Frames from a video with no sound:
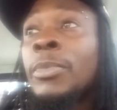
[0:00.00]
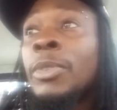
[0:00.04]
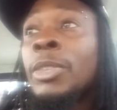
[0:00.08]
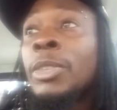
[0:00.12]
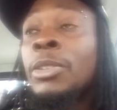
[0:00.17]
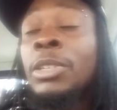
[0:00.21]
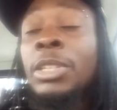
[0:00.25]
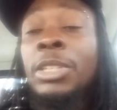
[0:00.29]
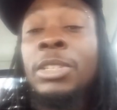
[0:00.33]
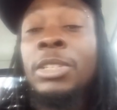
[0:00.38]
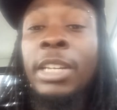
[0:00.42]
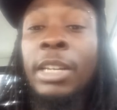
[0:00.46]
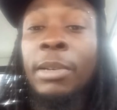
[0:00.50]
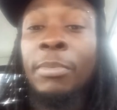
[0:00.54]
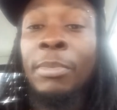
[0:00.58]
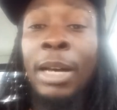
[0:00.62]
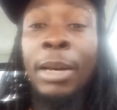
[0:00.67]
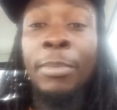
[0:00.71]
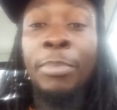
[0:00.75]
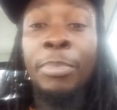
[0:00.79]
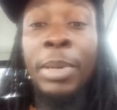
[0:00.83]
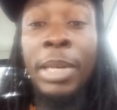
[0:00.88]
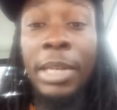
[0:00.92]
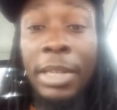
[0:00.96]
You could check
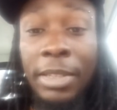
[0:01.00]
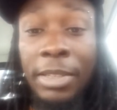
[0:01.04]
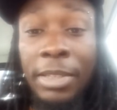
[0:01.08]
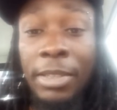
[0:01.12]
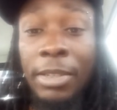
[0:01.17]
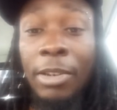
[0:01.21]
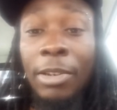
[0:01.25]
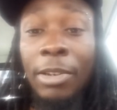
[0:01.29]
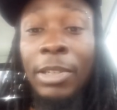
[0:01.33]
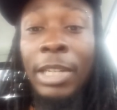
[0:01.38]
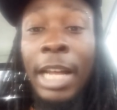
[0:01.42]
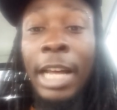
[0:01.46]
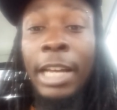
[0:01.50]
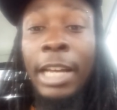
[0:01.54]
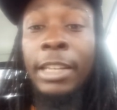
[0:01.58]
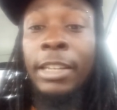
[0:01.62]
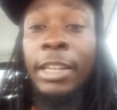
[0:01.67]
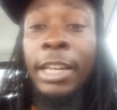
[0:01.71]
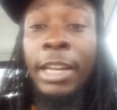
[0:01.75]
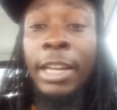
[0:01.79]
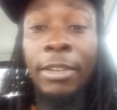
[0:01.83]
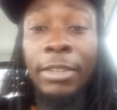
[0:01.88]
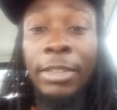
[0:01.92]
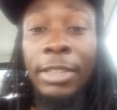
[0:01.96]
my pistol, and I
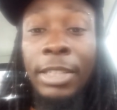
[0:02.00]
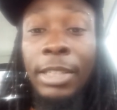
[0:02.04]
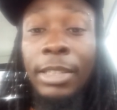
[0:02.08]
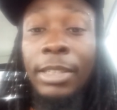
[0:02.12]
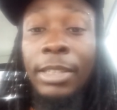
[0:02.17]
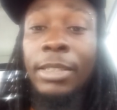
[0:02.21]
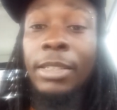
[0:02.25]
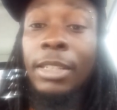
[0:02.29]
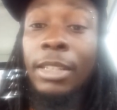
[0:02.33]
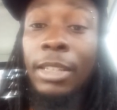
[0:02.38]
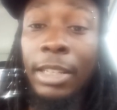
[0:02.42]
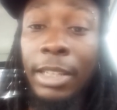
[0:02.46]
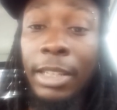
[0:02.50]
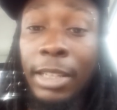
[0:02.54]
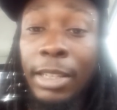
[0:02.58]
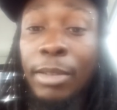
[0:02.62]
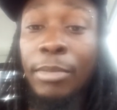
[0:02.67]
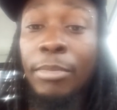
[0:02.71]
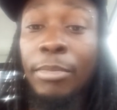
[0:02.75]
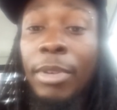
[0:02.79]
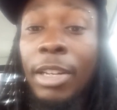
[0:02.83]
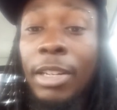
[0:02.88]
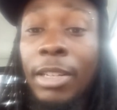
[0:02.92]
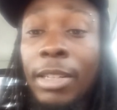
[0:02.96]
guarantee it's
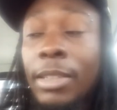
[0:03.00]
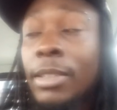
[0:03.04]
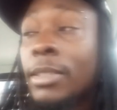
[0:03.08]
clean, bro.